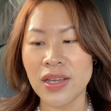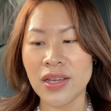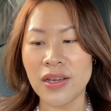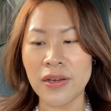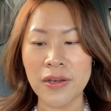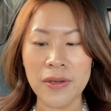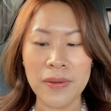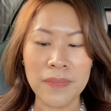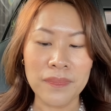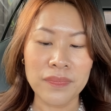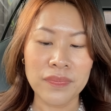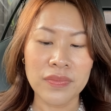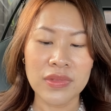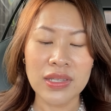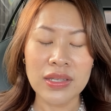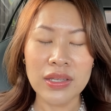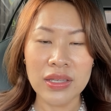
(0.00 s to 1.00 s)

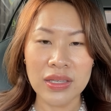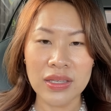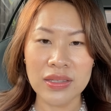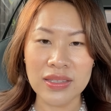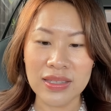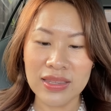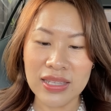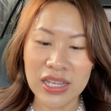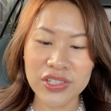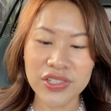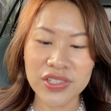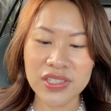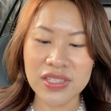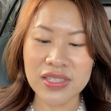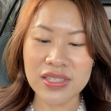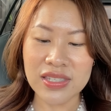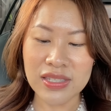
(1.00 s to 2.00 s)
The
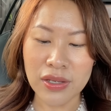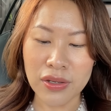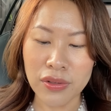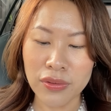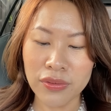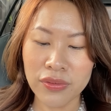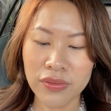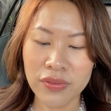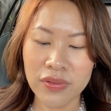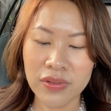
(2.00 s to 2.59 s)
lashes itself,